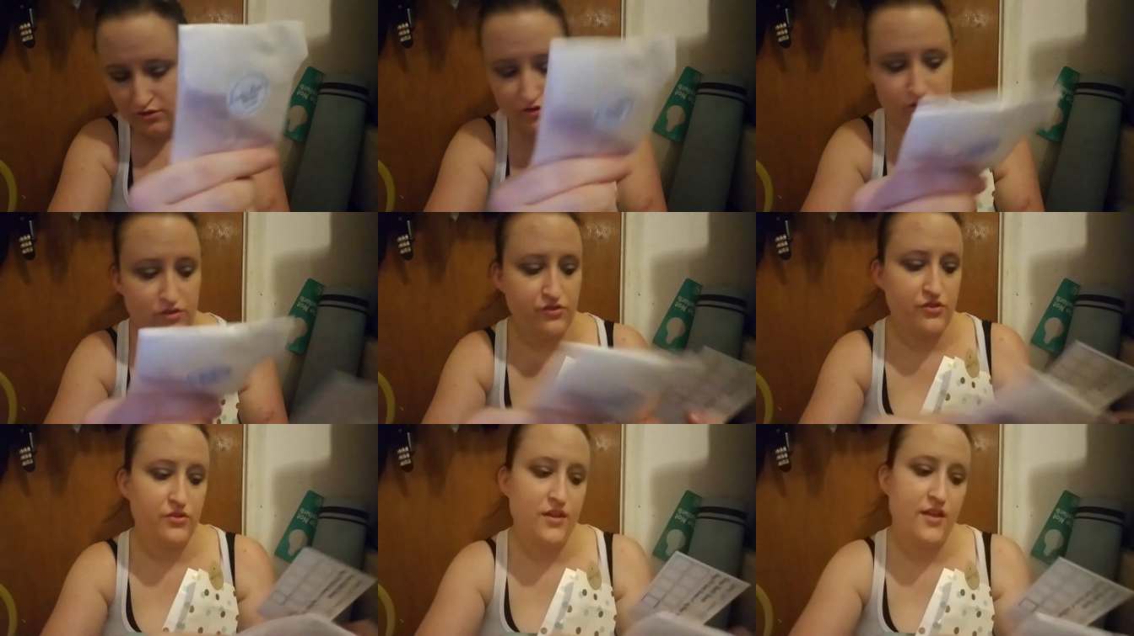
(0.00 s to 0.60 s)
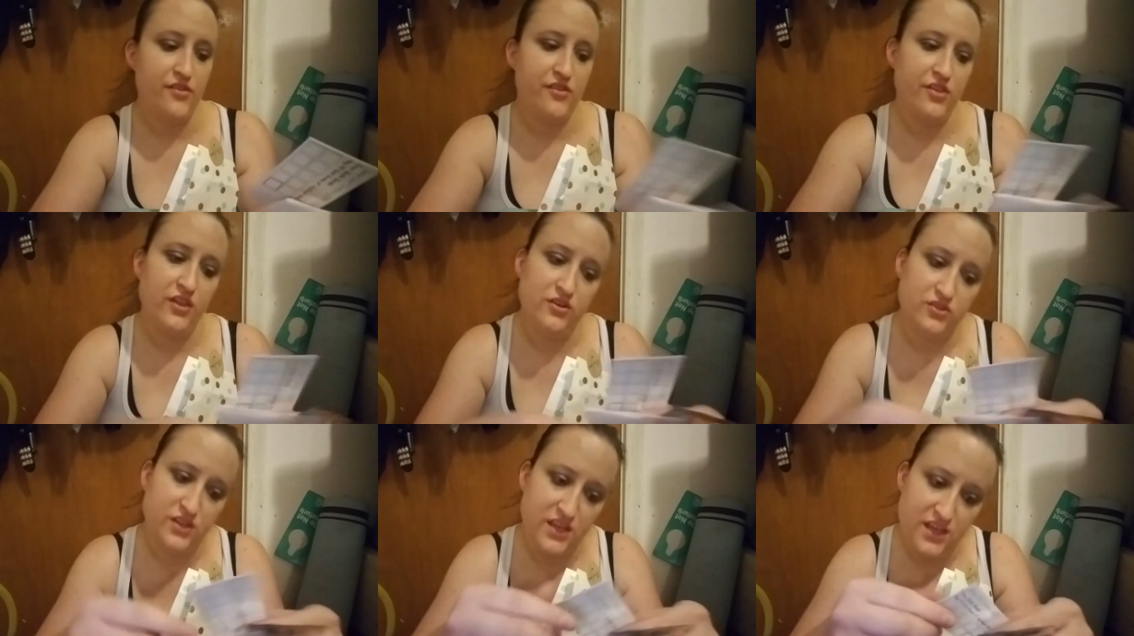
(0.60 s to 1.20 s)
So that's the
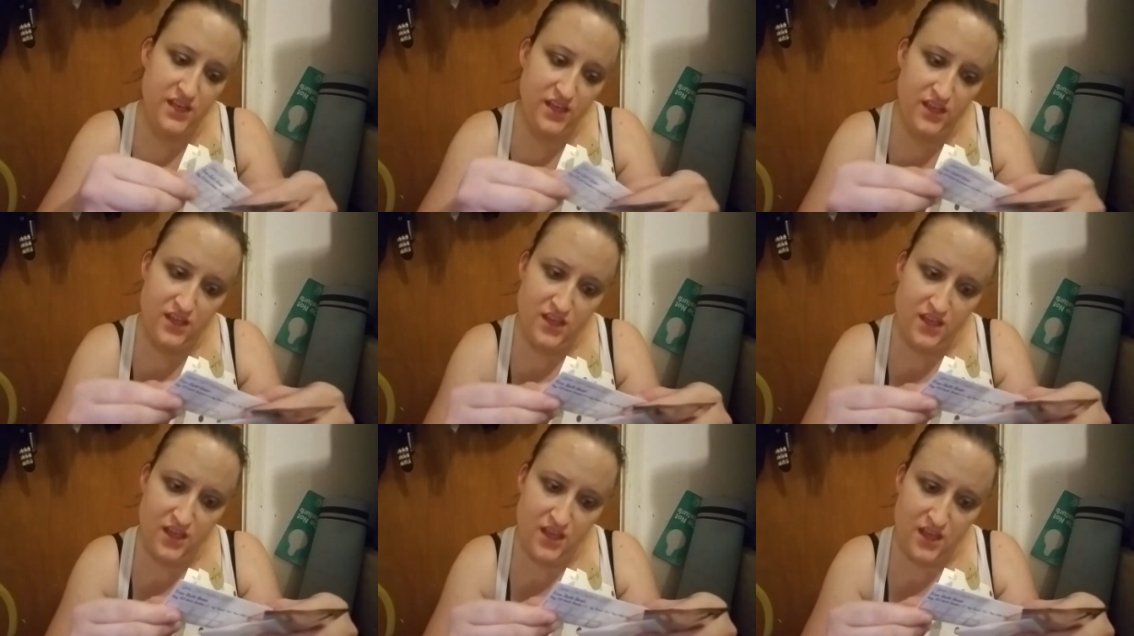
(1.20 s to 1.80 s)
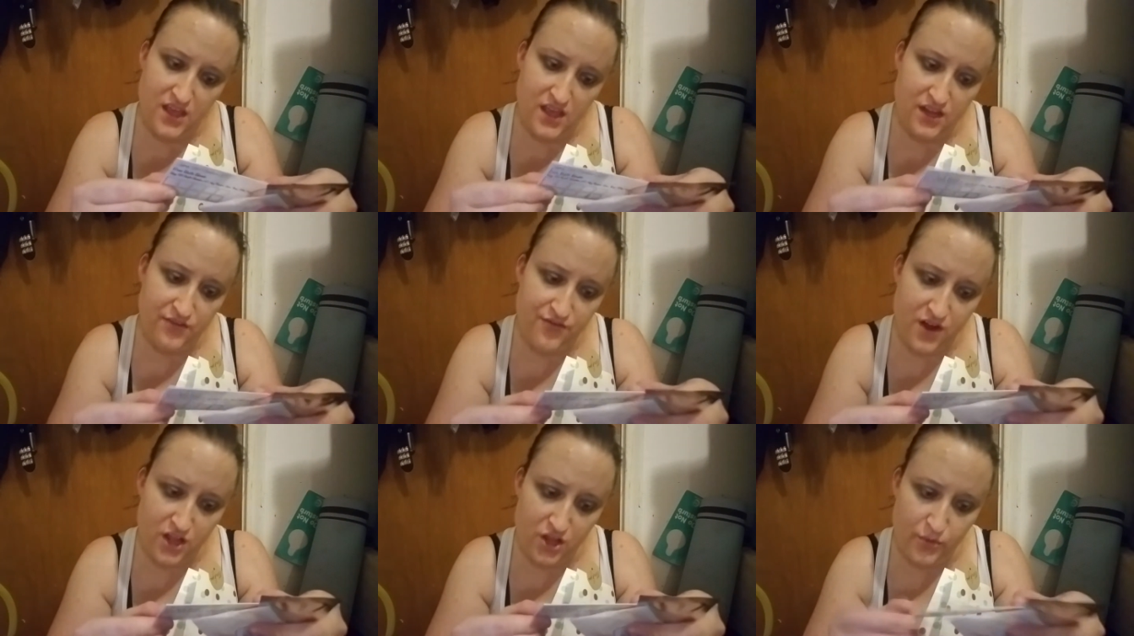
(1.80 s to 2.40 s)
little kit. And
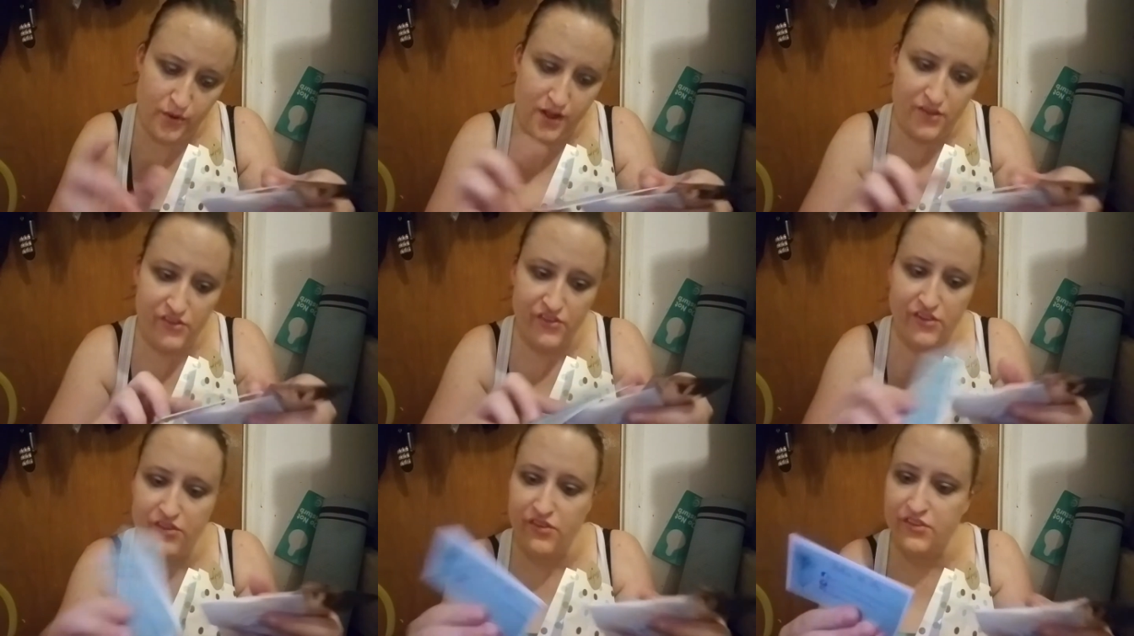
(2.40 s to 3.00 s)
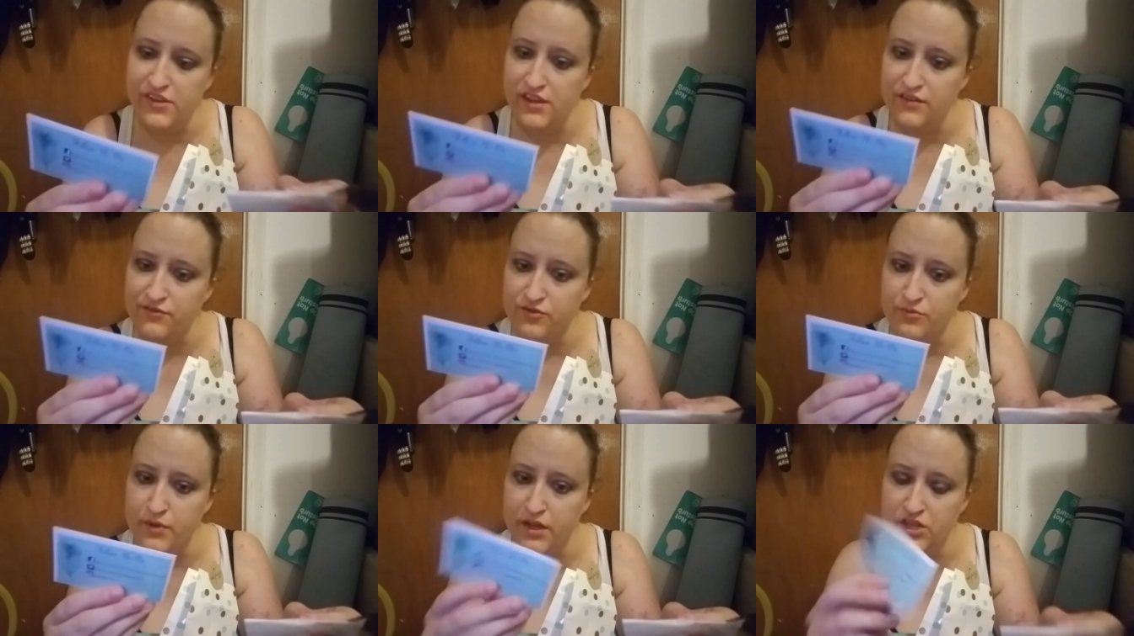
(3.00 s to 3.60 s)
Fala West, this is the
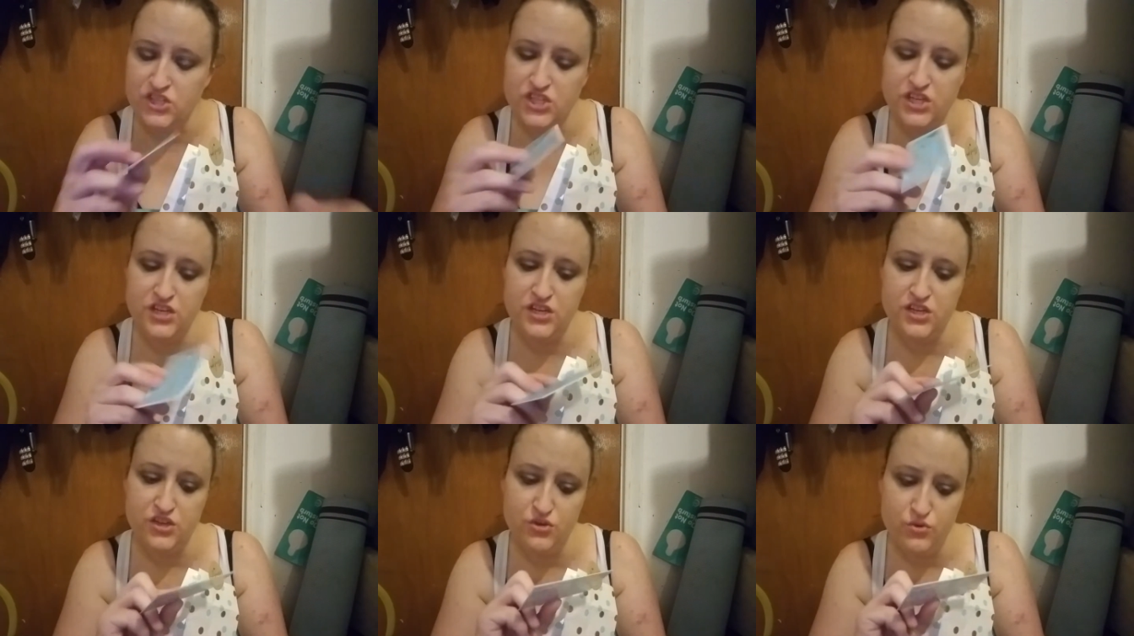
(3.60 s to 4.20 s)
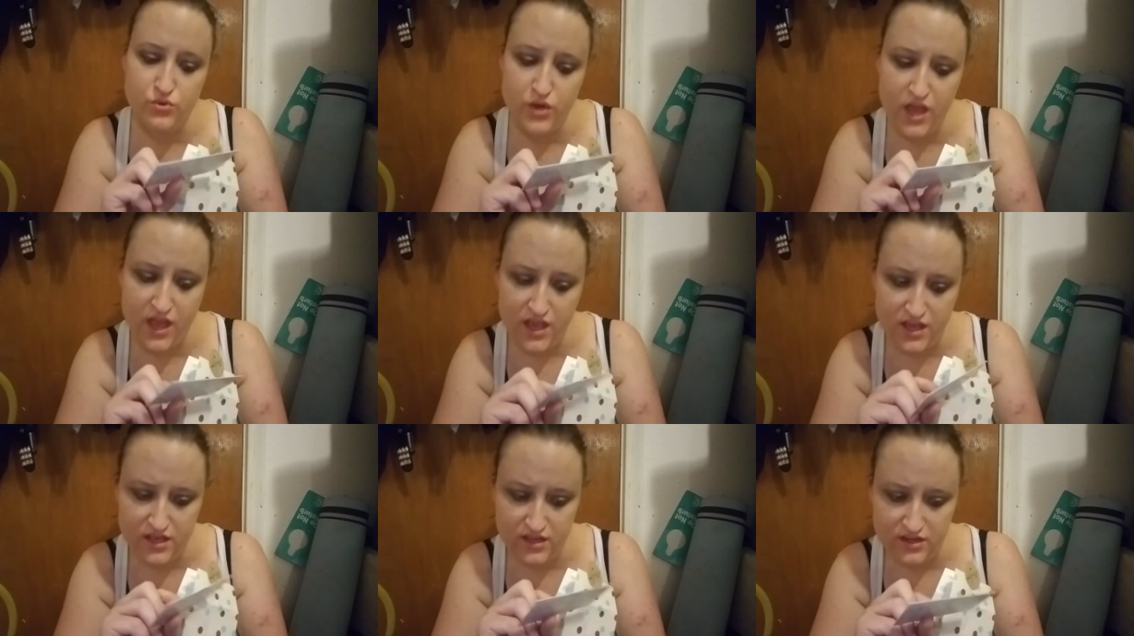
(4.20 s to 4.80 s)
information you
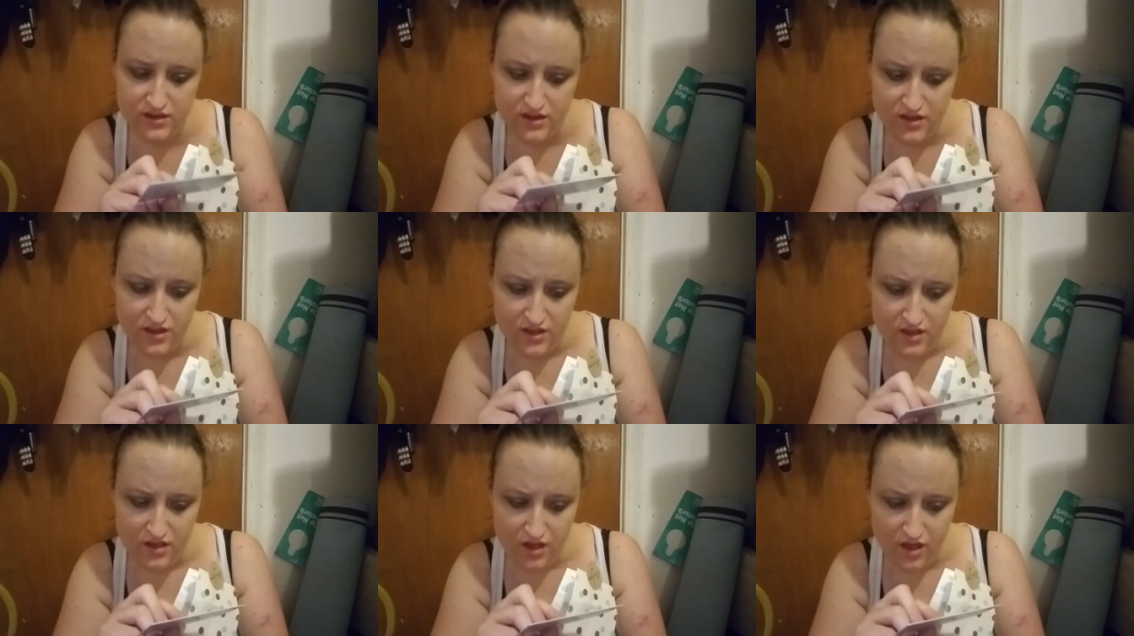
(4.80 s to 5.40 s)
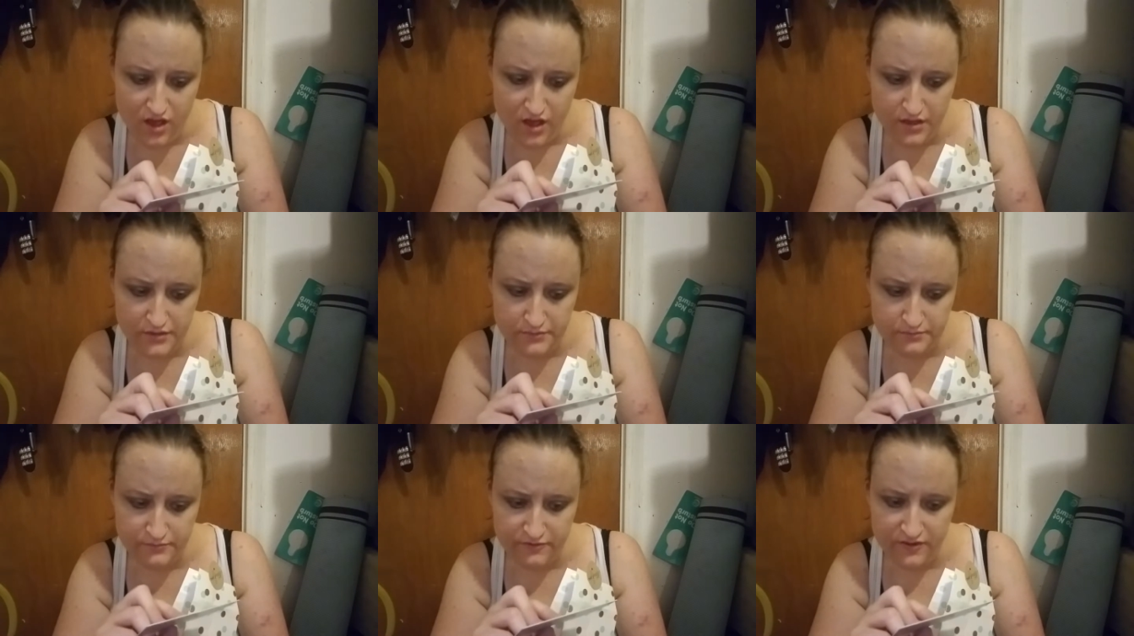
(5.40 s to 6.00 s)
can
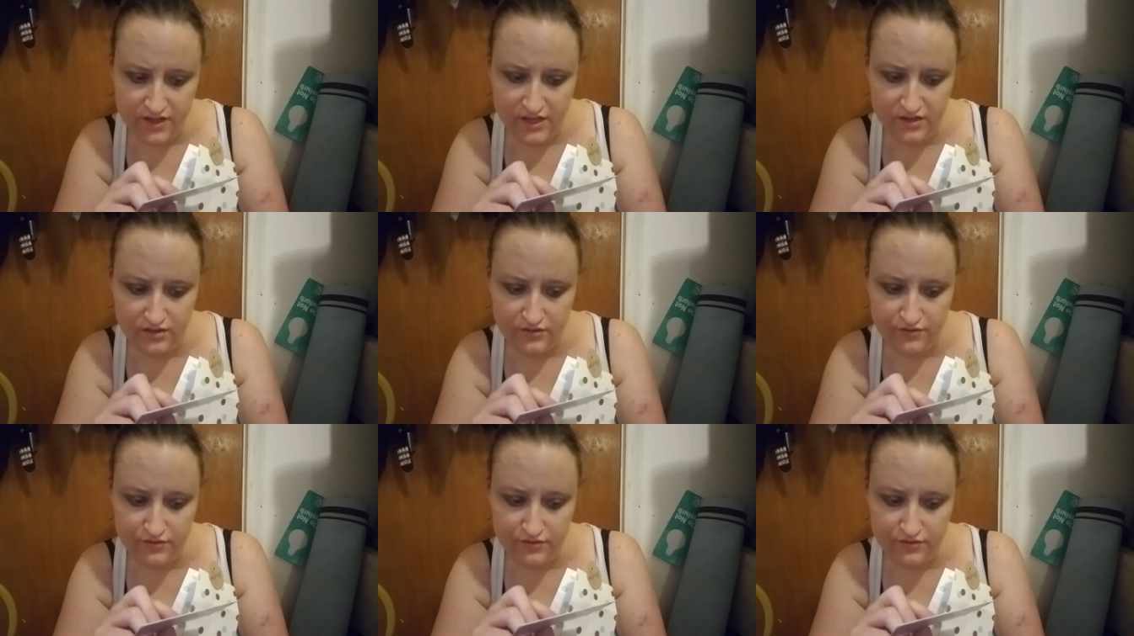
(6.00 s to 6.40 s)
find on